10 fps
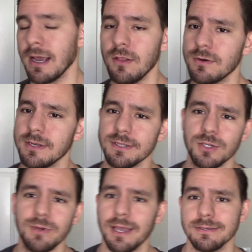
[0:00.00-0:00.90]
I learned it in
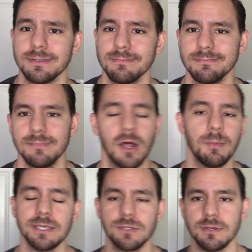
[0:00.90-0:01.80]
2 days. A lot
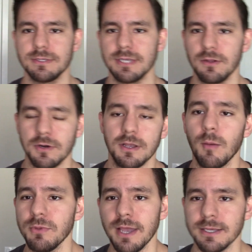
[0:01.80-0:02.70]
of my students, they learn in a
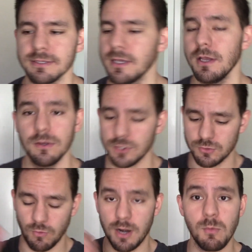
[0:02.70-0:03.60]
couple days.
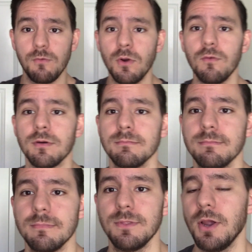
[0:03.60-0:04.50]
Just write them over and over.
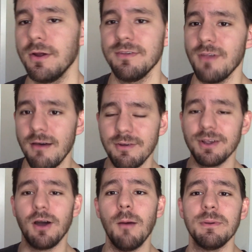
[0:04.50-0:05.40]
They're not
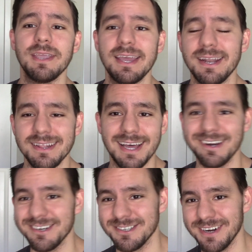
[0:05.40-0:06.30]
very complicated
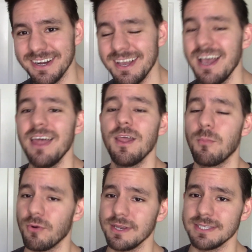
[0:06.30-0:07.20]
letters, right? They're
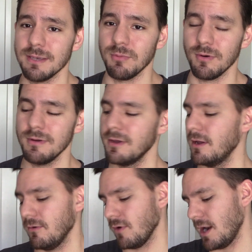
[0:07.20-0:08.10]
pretty simple.
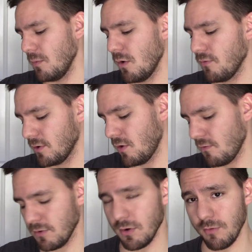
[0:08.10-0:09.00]
Write them over and
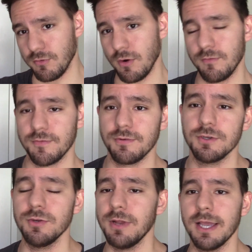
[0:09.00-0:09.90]
over and over and over for
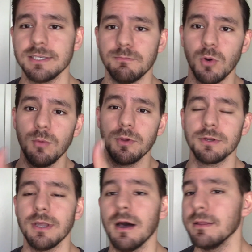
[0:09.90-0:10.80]
2 days. Boom, you're
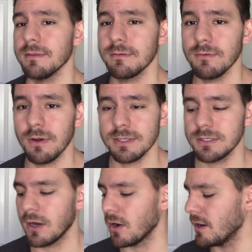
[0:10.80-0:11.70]
done. Right? It's
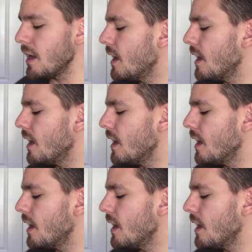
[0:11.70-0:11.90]
not hard.